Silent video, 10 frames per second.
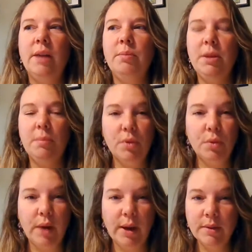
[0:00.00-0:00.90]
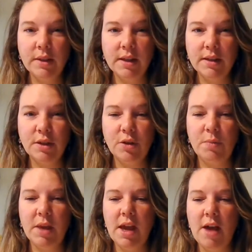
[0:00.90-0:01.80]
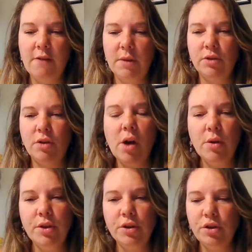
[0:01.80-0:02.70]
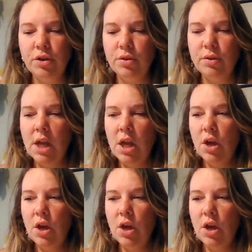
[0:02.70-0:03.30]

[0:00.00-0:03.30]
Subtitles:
and people around us who may have mental health issues,